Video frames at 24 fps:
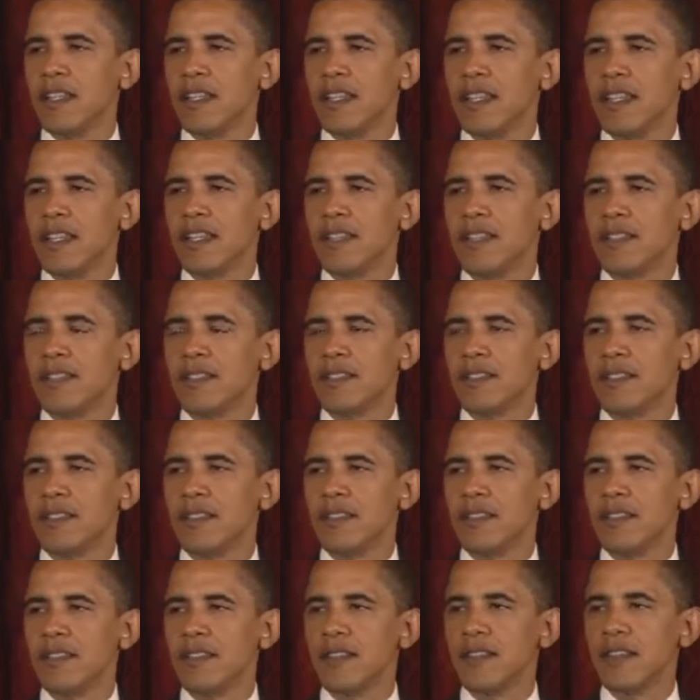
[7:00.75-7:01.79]

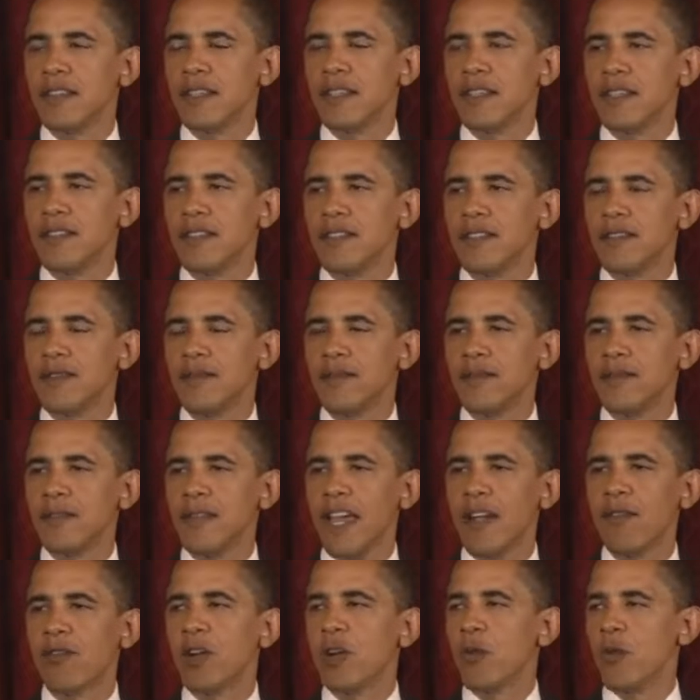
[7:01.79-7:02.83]
is
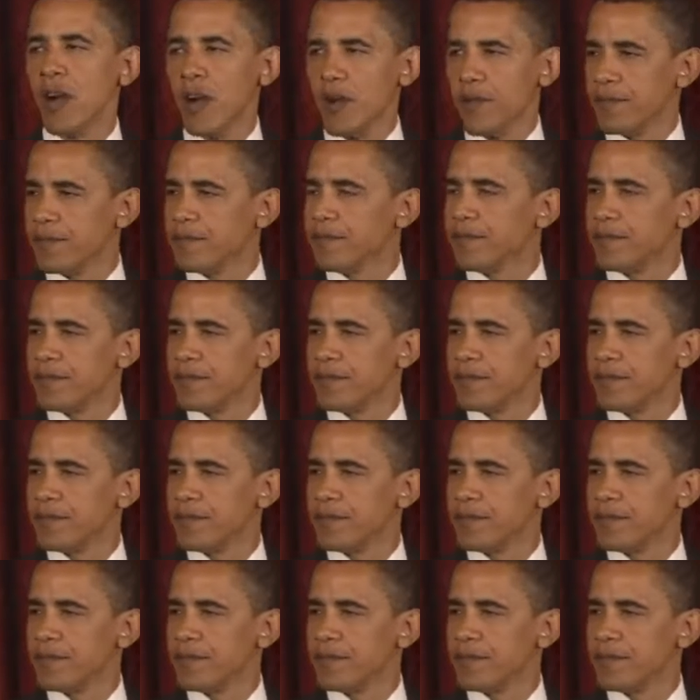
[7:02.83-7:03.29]
everywhere.